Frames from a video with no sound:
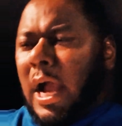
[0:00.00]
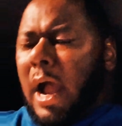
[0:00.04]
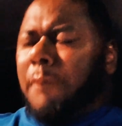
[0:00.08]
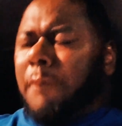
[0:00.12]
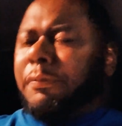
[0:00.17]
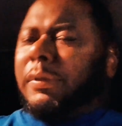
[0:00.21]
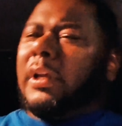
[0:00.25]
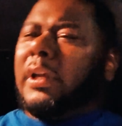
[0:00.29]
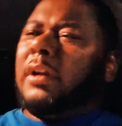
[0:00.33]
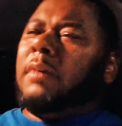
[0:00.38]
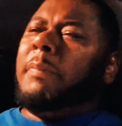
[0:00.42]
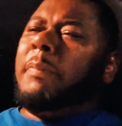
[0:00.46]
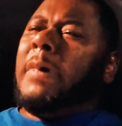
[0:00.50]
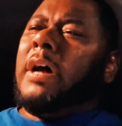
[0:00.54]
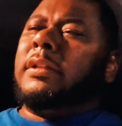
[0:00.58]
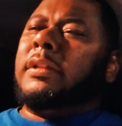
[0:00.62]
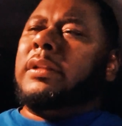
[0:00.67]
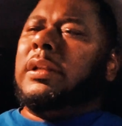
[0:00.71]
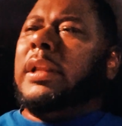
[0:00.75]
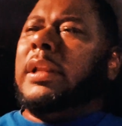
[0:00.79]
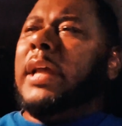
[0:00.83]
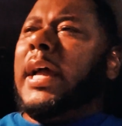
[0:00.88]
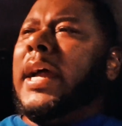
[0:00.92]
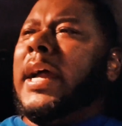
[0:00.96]
I'm thinking
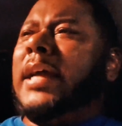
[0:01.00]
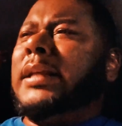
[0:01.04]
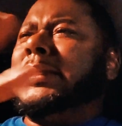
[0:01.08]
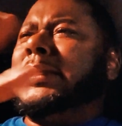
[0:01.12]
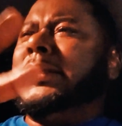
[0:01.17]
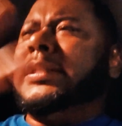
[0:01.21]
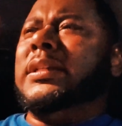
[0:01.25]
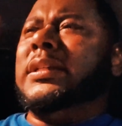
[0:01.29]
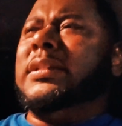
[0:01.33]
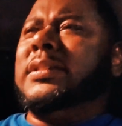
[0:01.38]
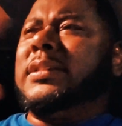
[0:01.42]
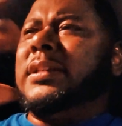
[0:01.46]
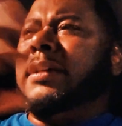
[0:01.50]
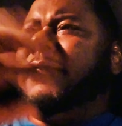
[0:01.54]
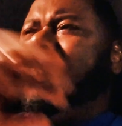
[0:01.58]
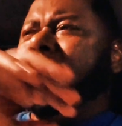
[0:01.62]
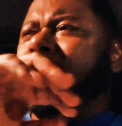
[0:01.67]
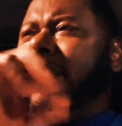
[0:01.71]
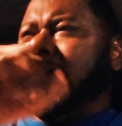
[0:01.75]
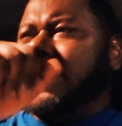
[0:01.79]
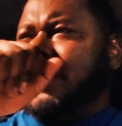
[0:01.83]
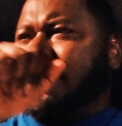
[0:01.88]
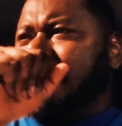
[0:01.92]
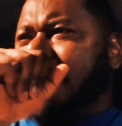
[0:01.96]
about the last
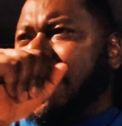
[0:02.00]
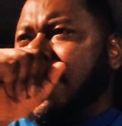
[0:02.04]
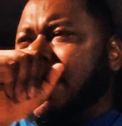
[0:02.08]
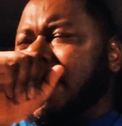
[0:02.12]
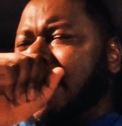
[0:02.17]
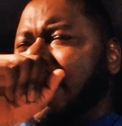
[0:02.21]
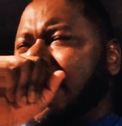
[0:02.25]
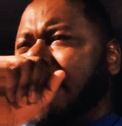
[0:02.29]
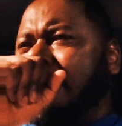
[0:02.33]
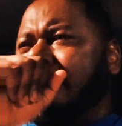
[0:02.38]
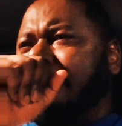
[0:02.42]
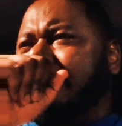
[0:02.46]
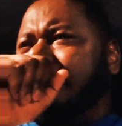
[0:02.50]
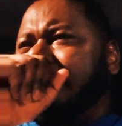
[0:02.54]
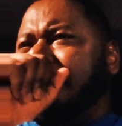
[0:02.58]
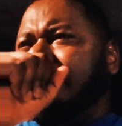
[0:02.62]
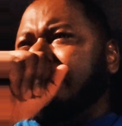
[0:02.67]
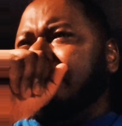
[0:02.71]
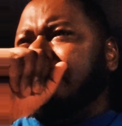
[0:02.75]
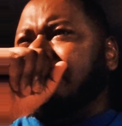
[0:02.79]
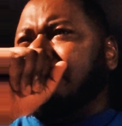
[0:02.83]
6-7 years of my life.